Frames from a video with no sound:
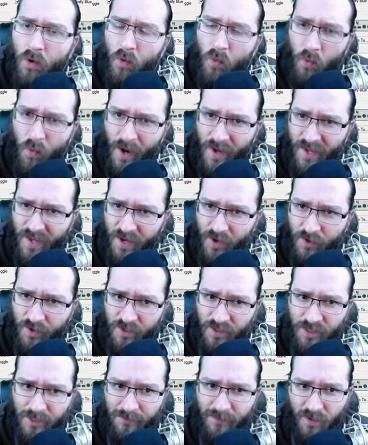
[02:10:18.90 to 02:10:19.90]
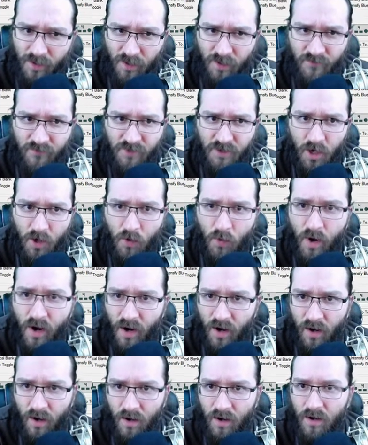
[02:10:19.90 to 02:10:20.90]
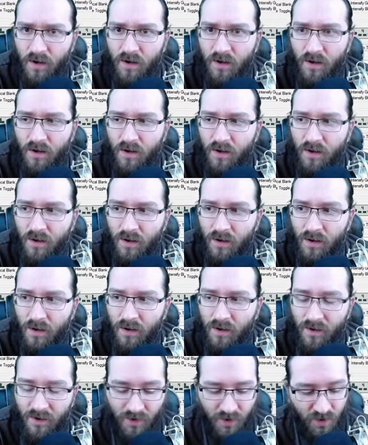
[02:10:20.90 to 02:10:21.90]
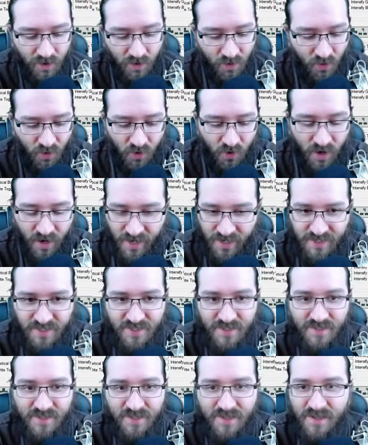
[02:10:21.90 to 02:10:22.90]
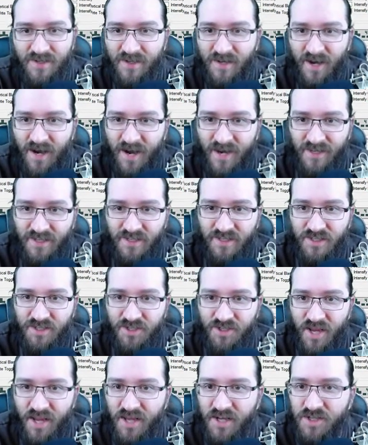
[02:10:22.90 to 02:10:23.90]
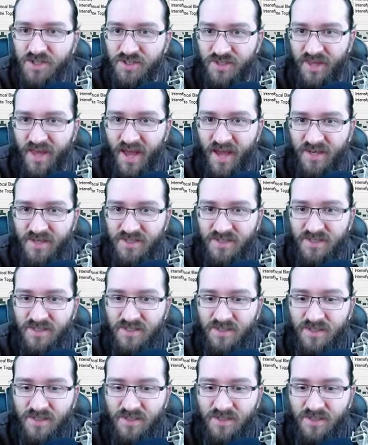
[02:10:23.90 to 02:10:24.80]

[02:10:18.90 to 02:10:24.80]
Way out in the middle of nowhere. What? I didn't change that.